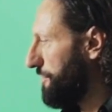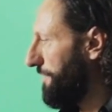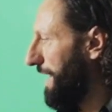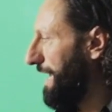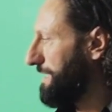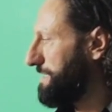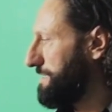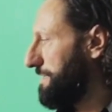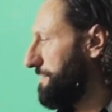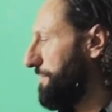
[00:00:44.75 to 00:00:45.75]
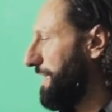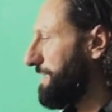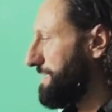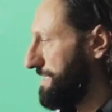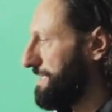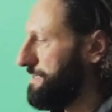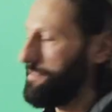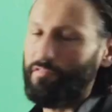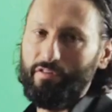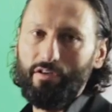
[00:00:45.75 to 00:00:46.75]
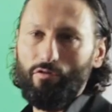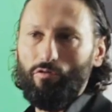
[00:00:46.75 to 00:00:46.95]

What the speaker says: you have access 360 degrees